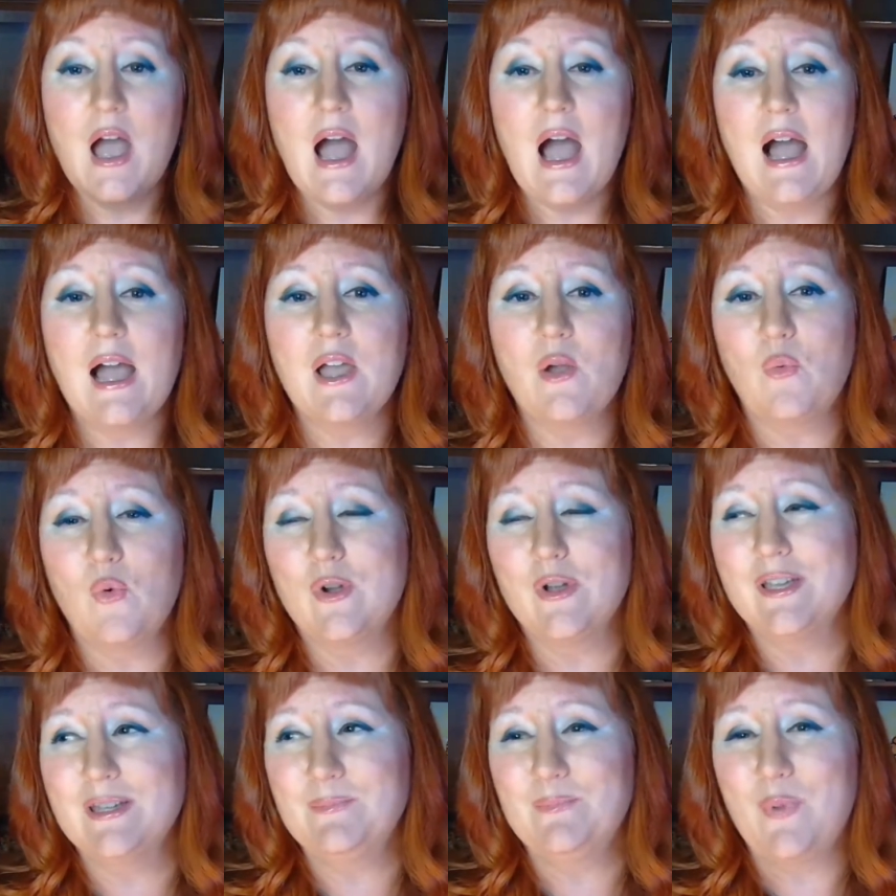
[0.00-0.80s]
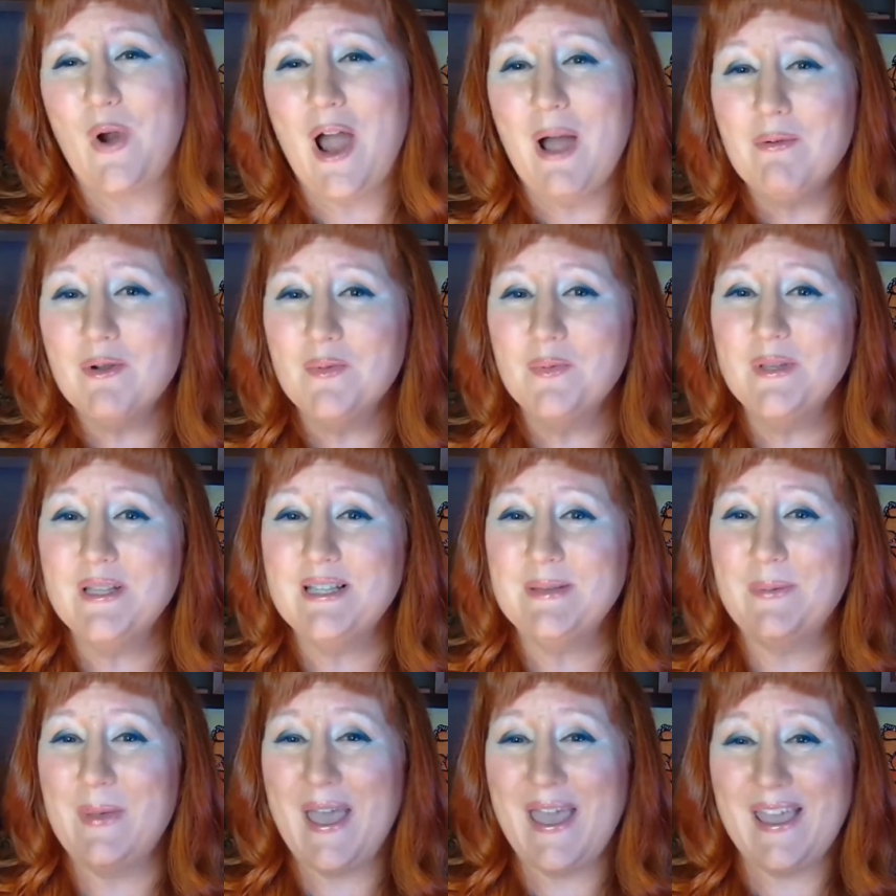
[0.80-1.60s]
I would
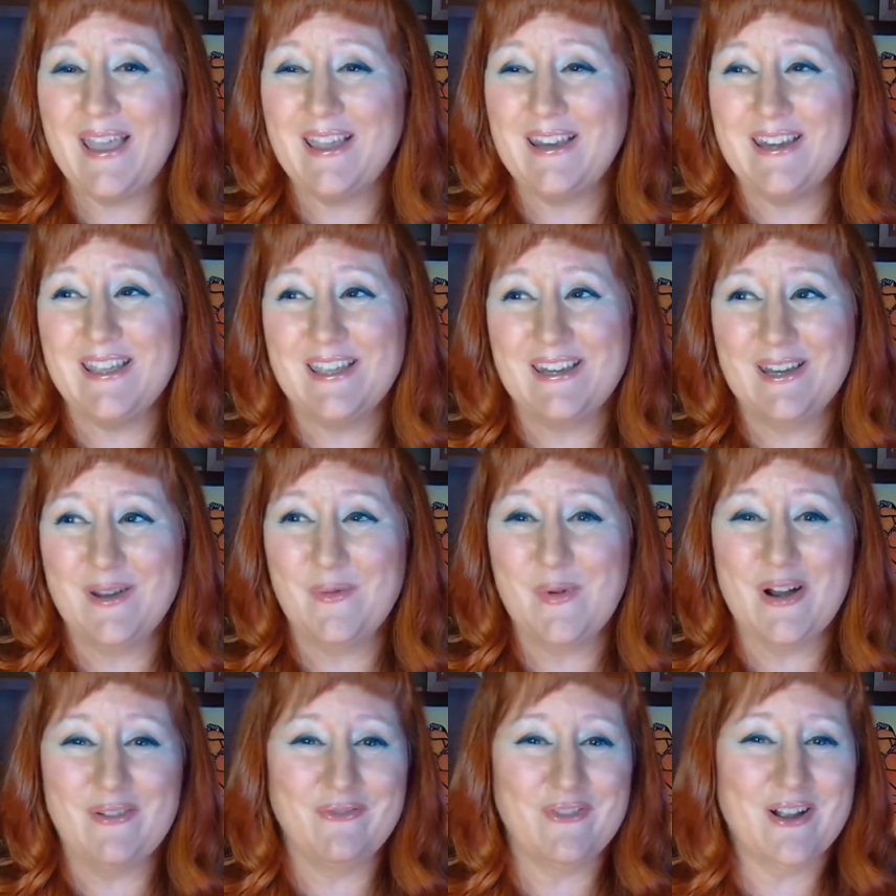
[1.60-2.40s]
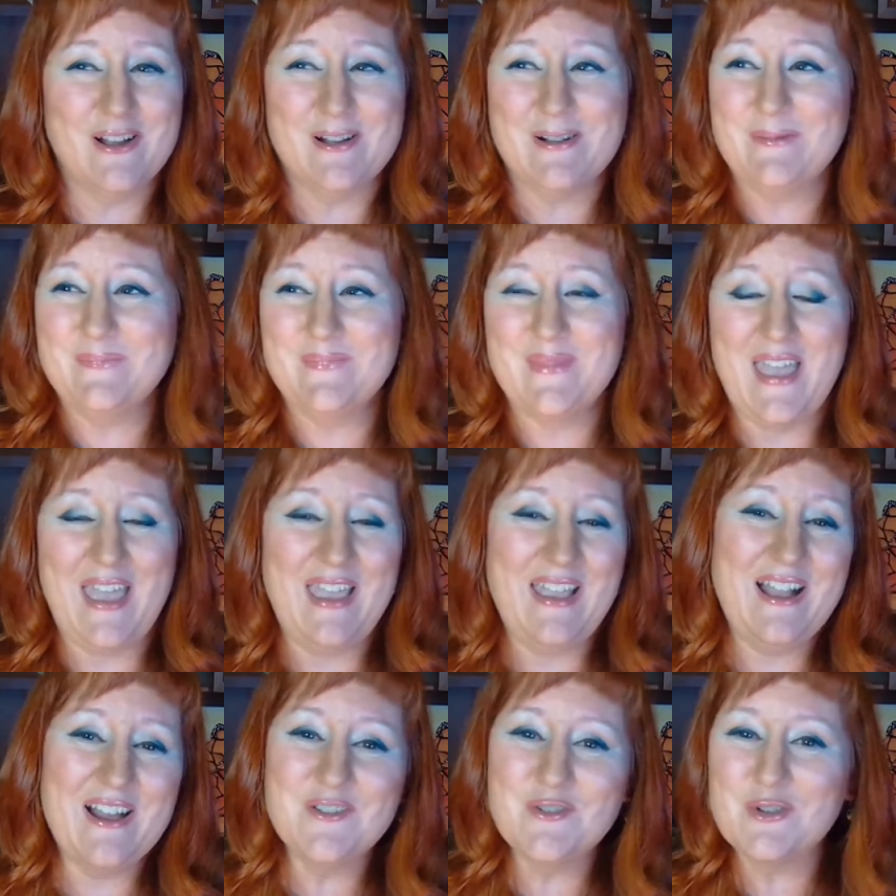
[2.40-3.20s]
probably paid anywhere from
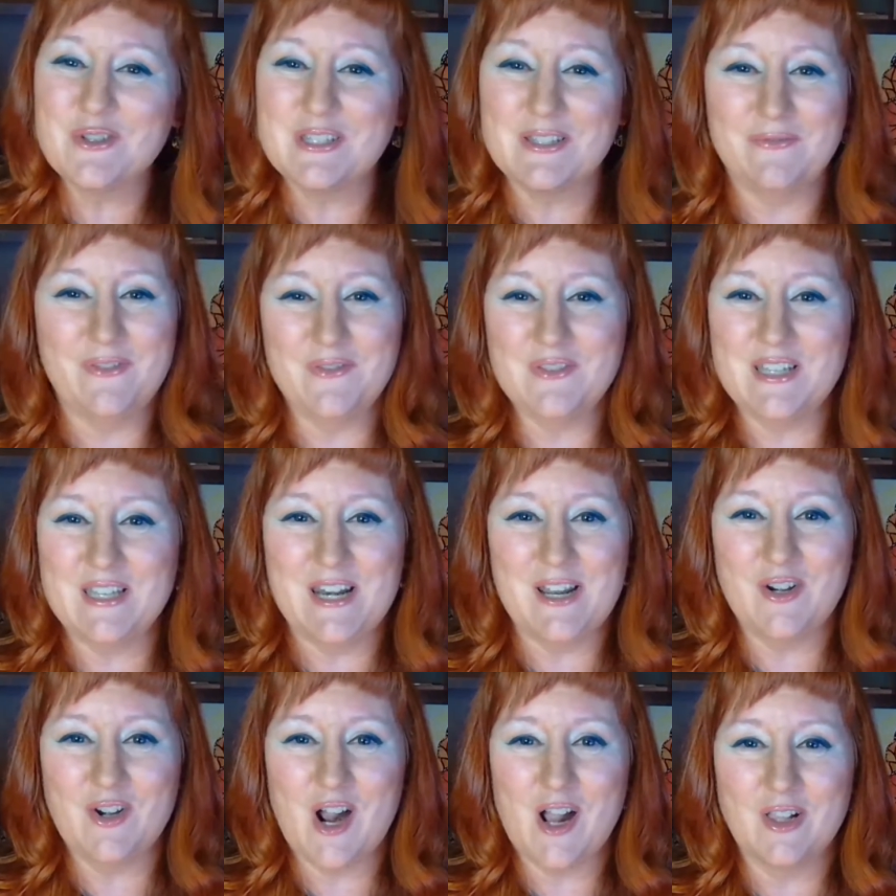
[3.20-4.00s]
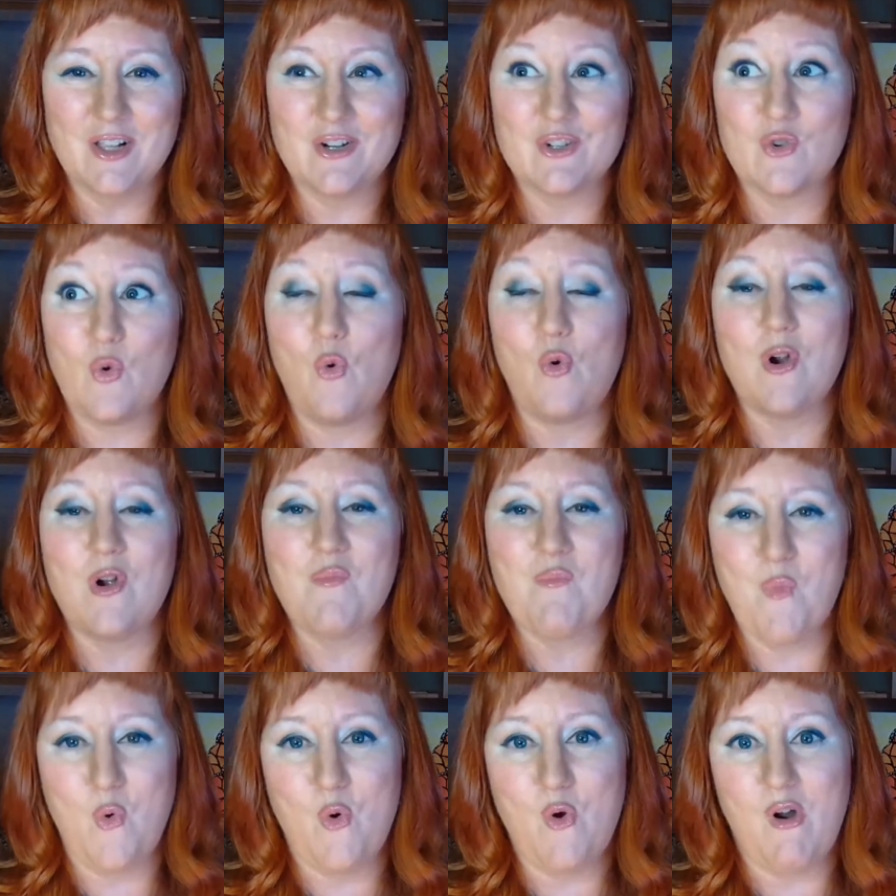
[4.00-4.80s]
$800 to $1,500 or
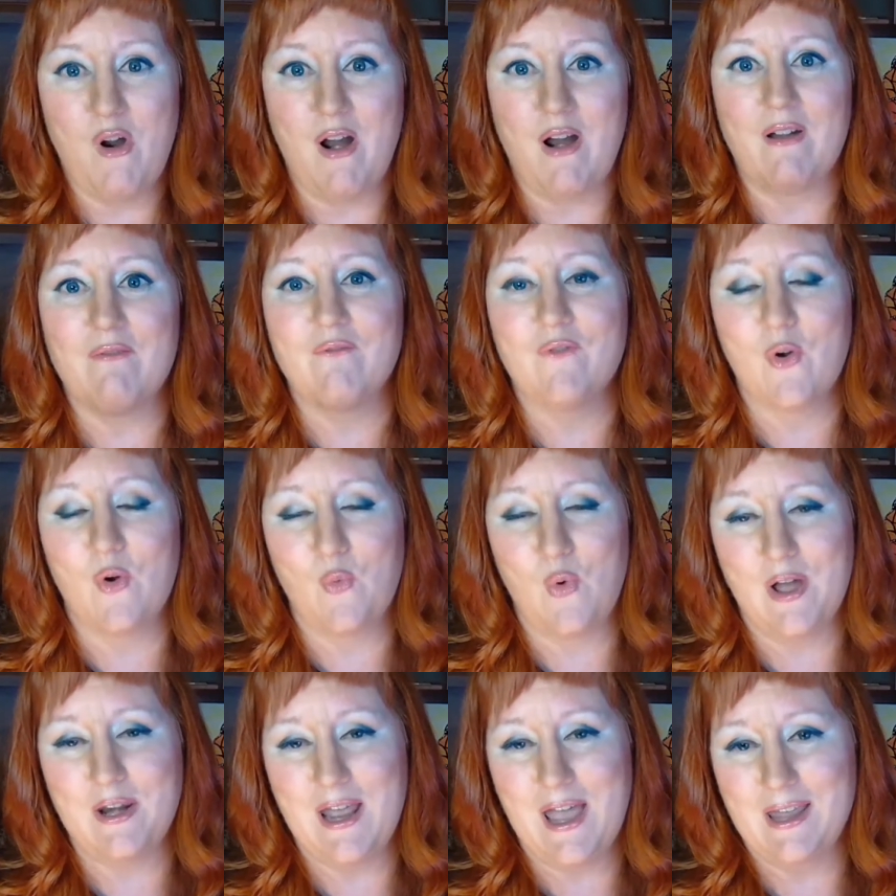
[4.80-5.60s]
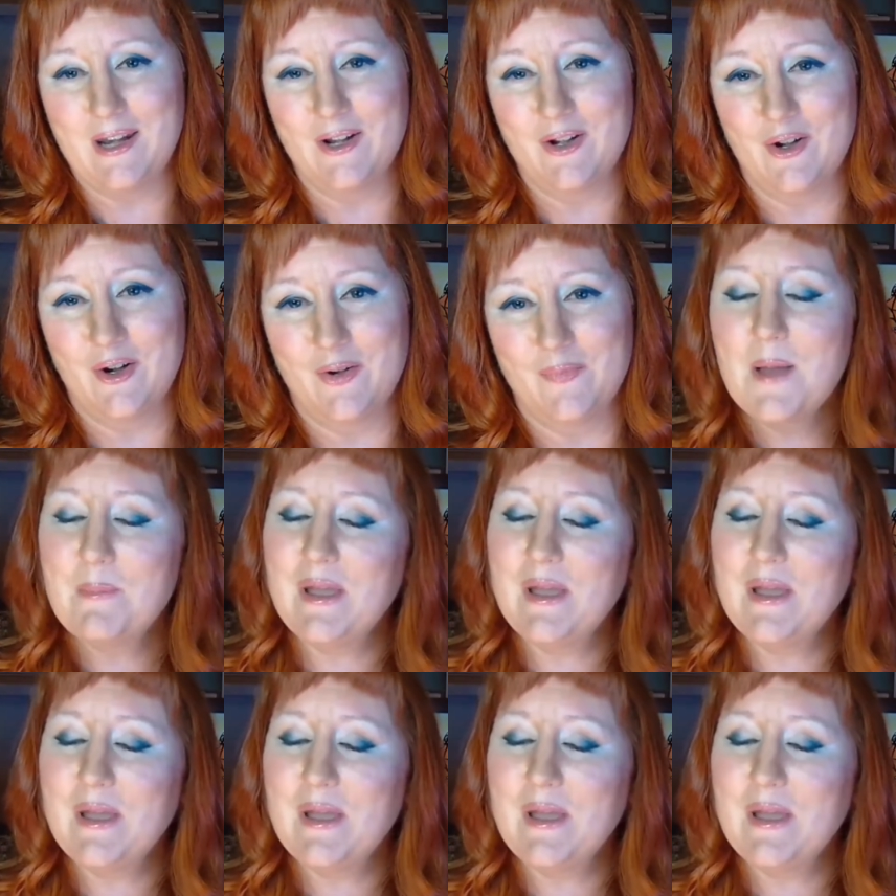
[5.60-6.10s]
more for one editor.